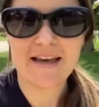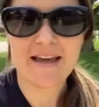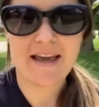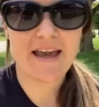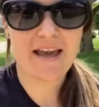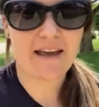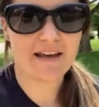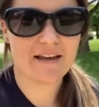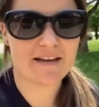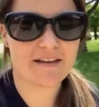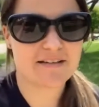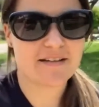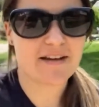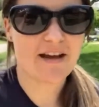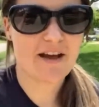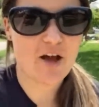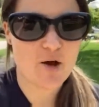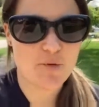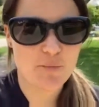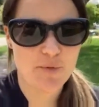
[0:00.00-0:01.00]
and
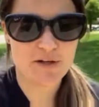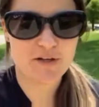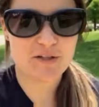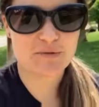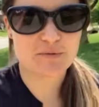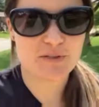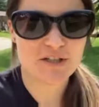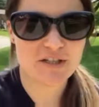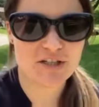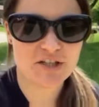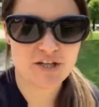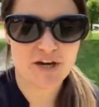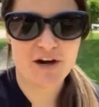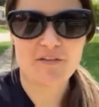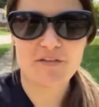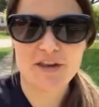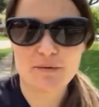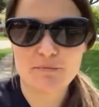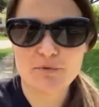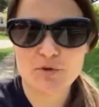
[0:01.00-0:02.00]
I just wanted to share
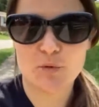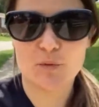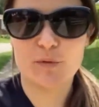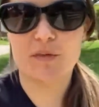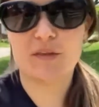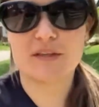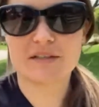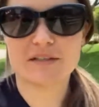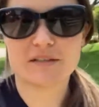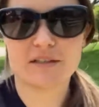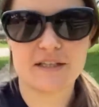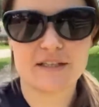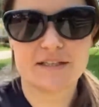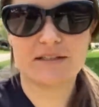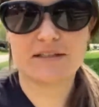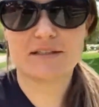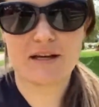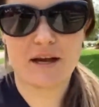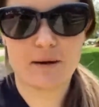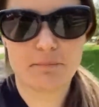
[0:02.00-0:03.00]
that I'm doing this like
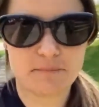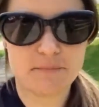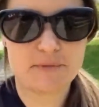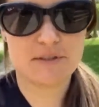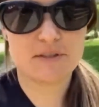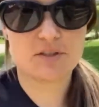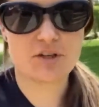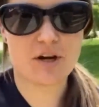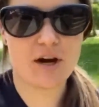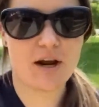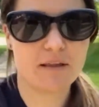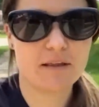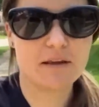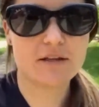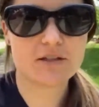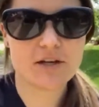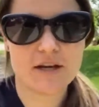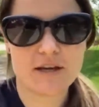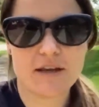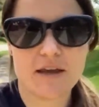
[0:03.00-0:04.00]
steps challenge,
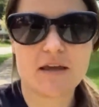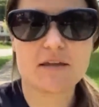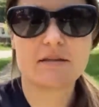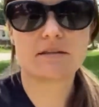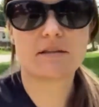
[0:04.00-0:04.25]
I guess.